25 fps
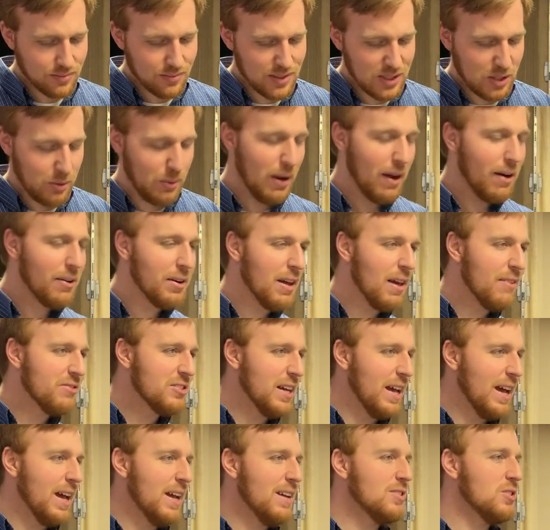So we already have
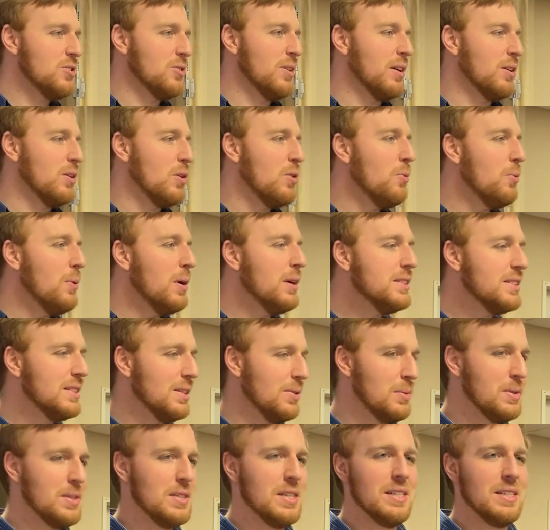to answer, like, who was
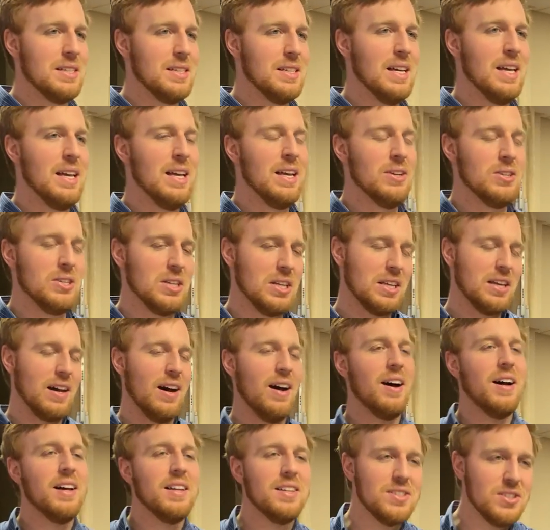it? Was it, did
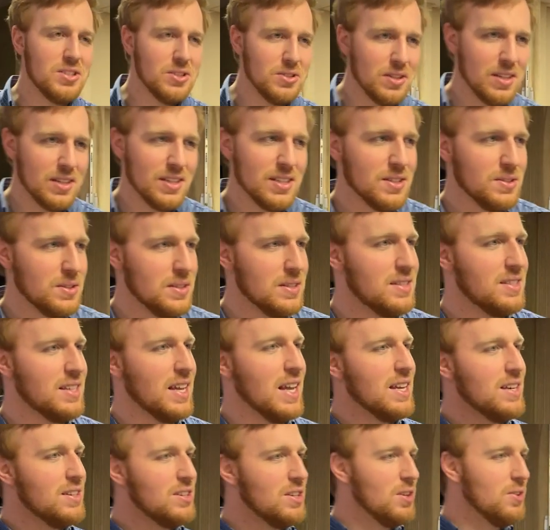God do this? Did
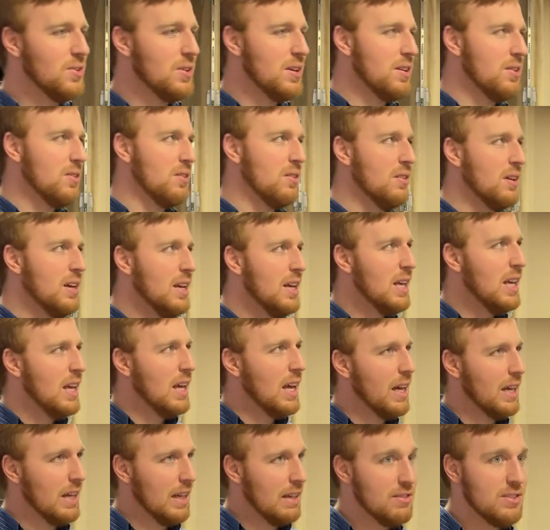Satan do it? Or
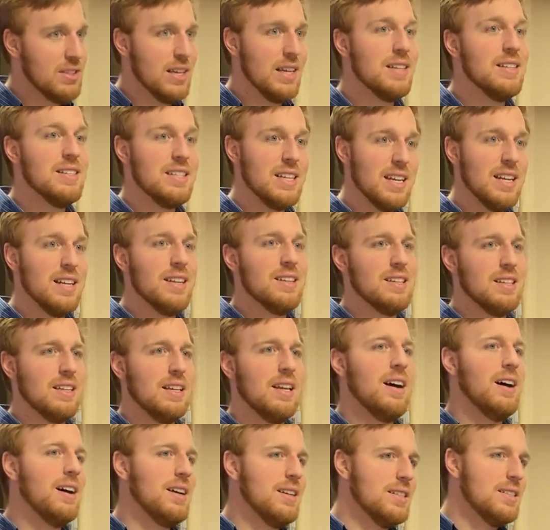if Satan did it, did
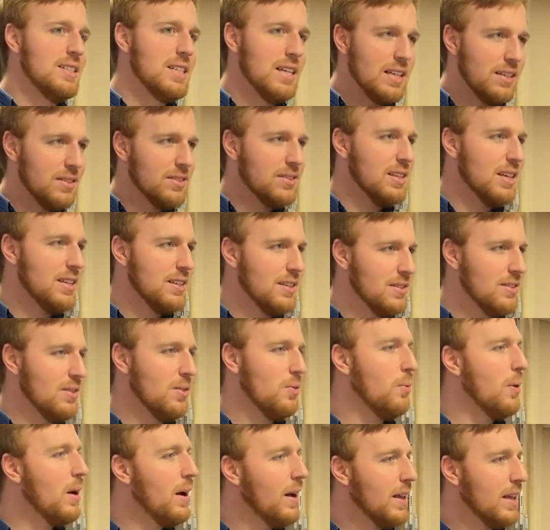God tell Satan to do it?
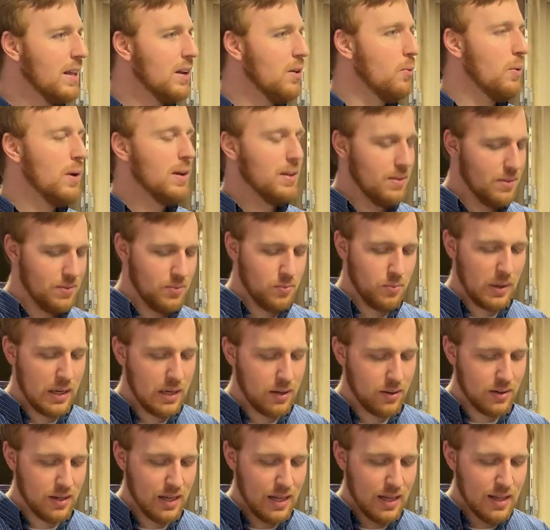Why? You know what? We
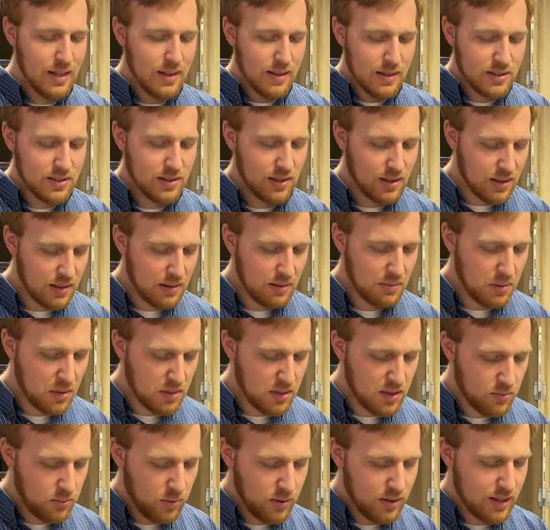don't,
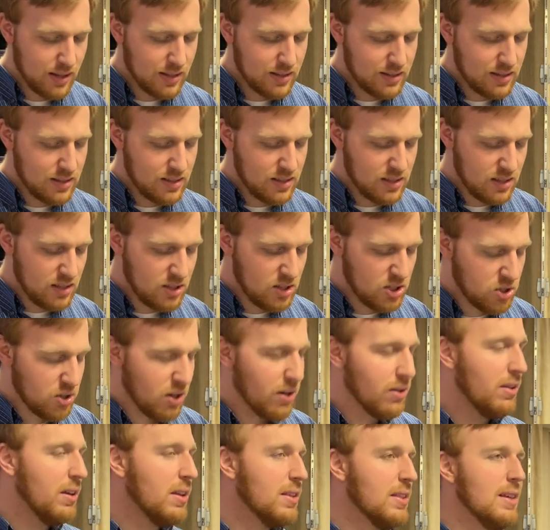one of the
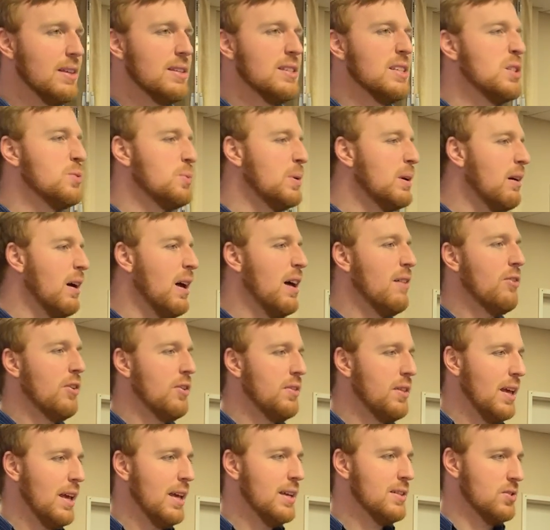struggling things is we don't have all
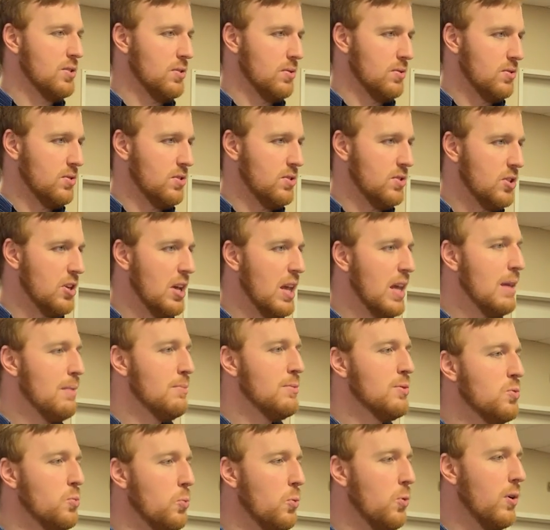the answers.
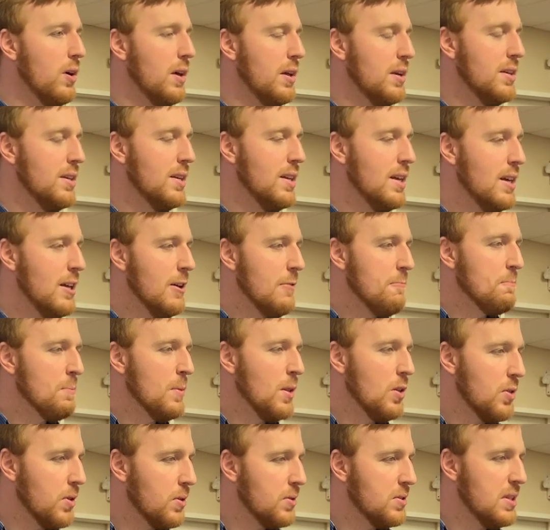James
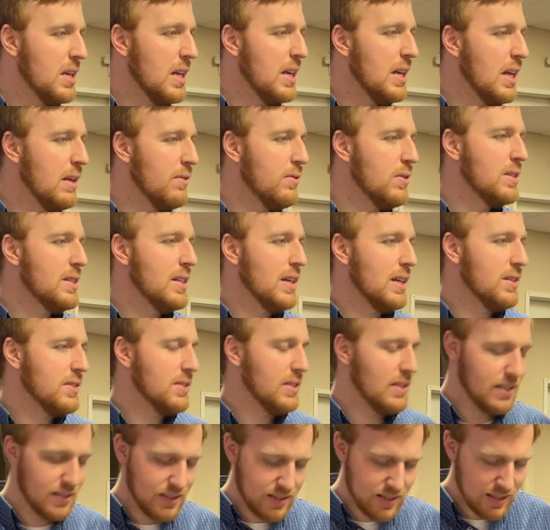1:13 even tells
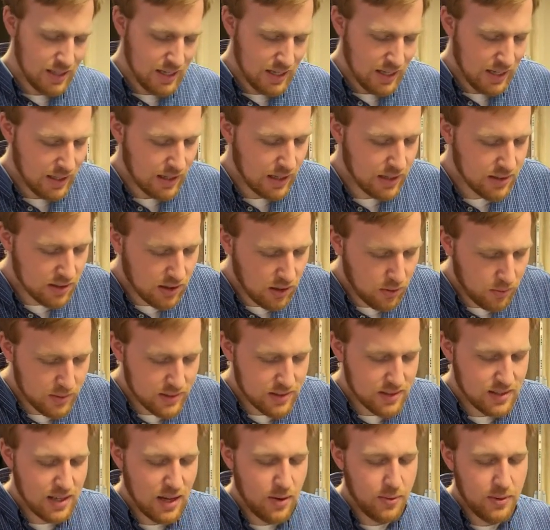us, let no one
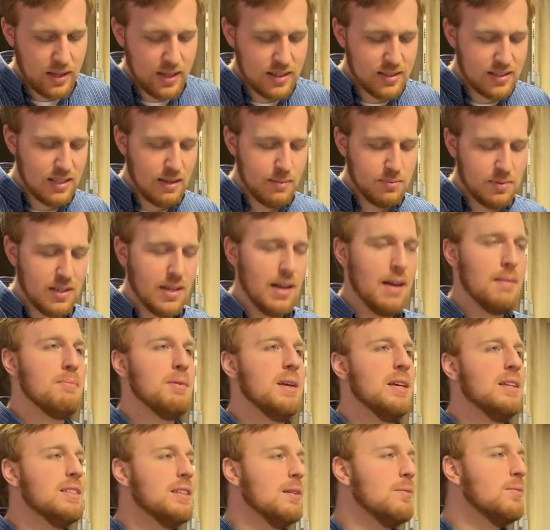say when he's tempted, I'm
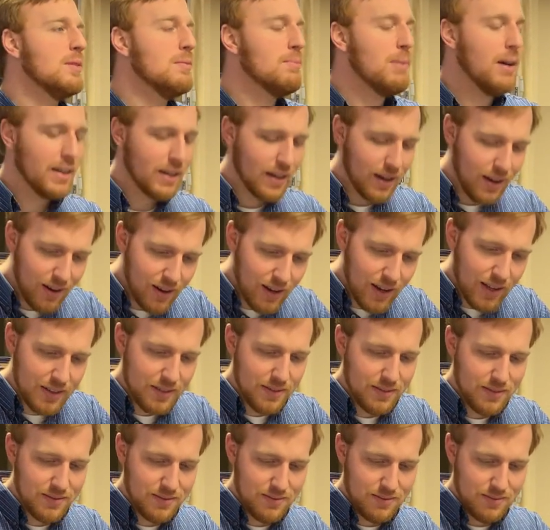being tempted by
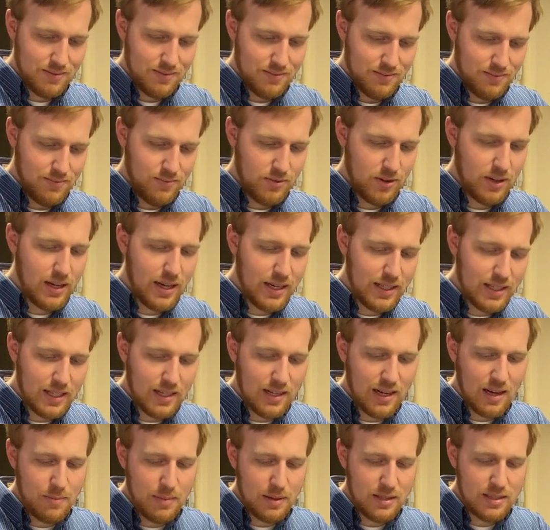God. For God
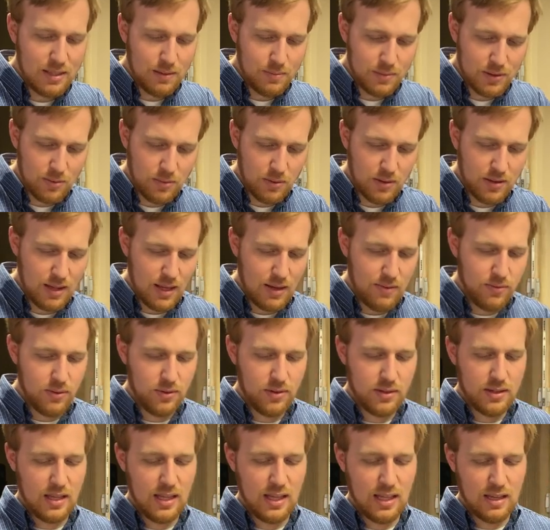cannot be tempted with
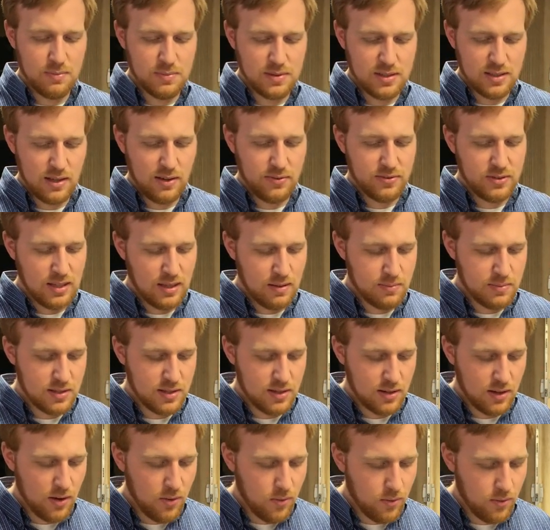evil, and he himself tempts
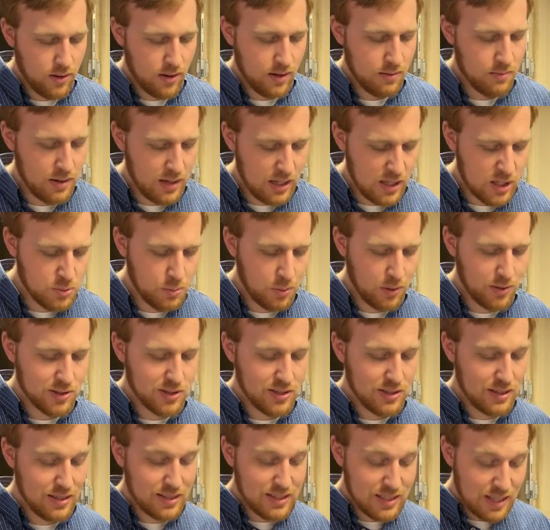no one, but each
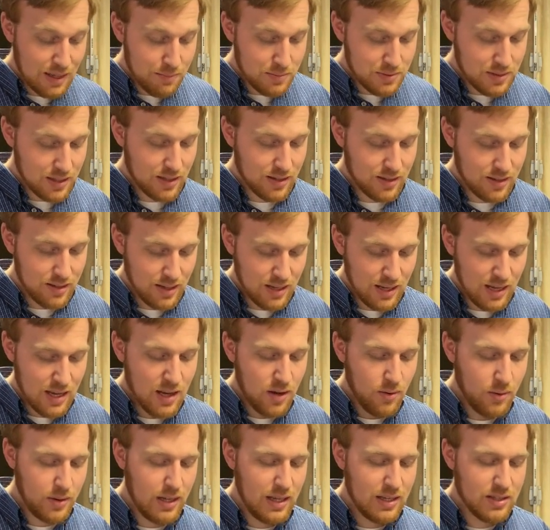person is tempted
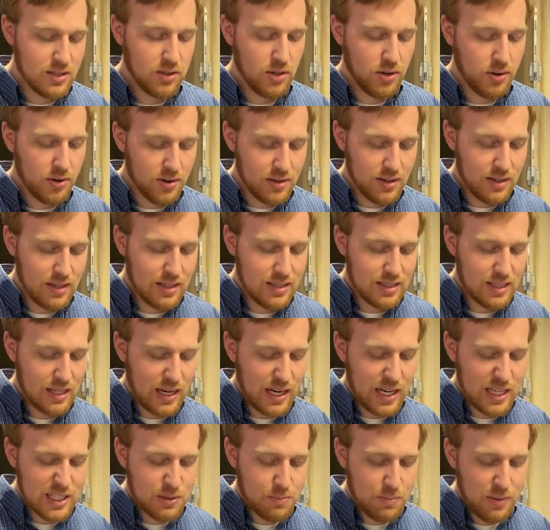when he is lured and
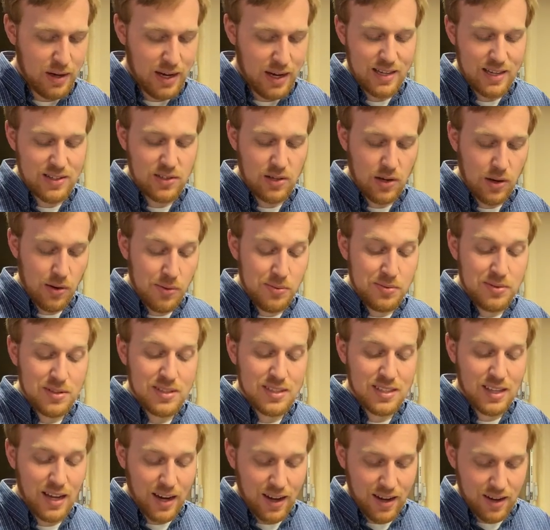enticed his own
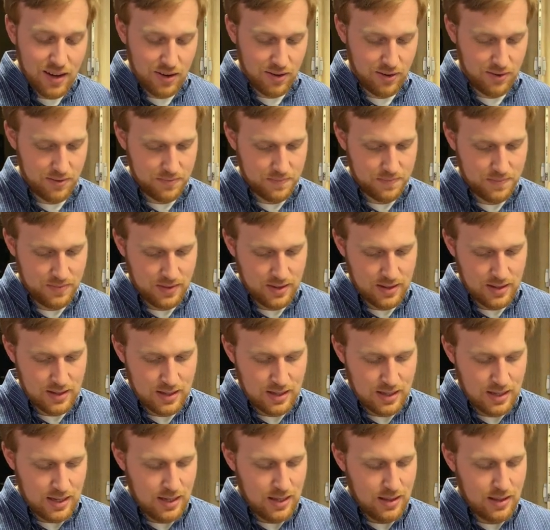desire.
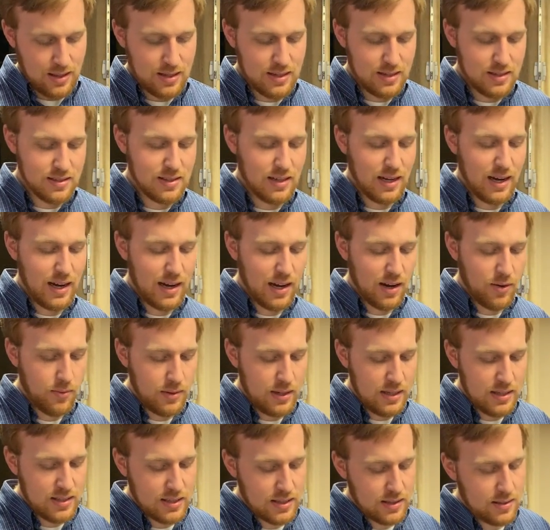The desire,
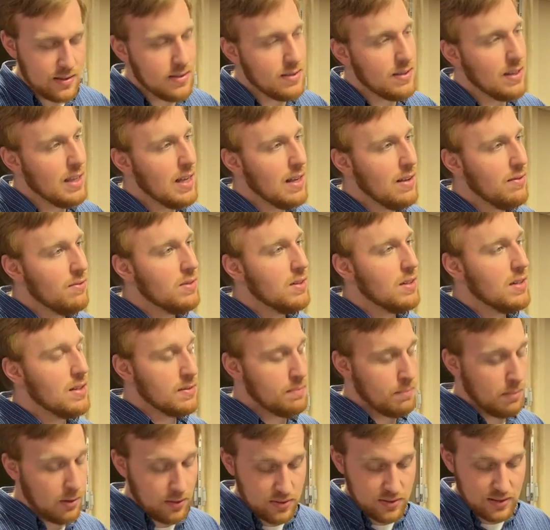when he's conceived, gives
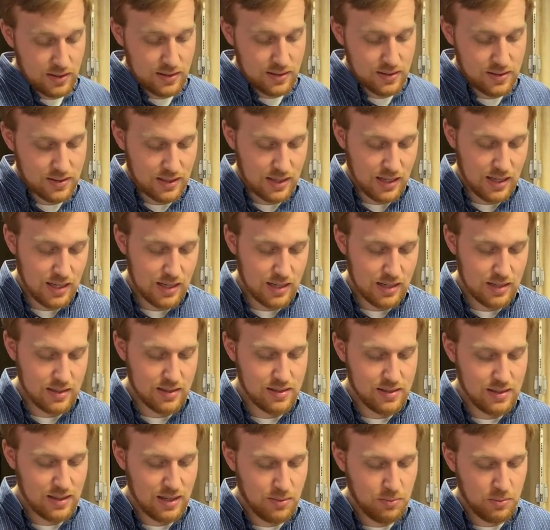birth to sin, and
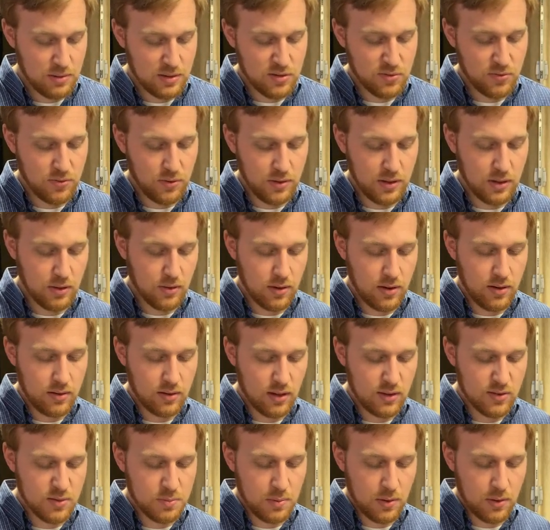sin, when it's fully
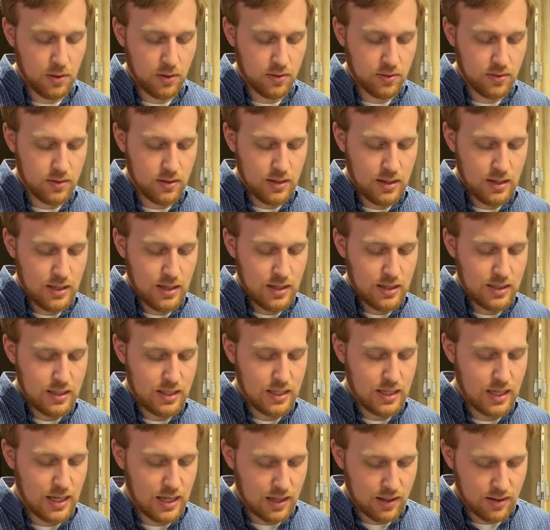grown, gives birth to
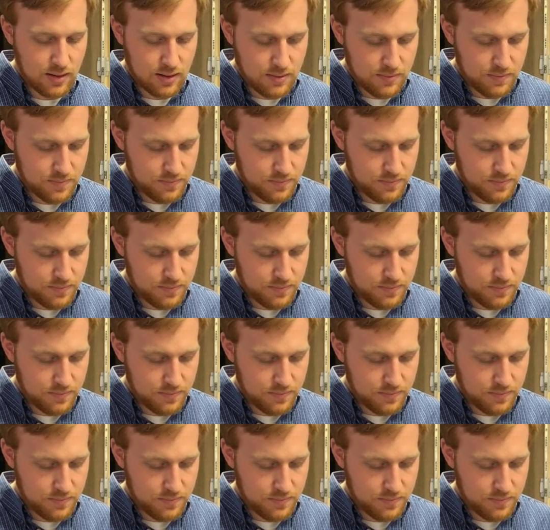death.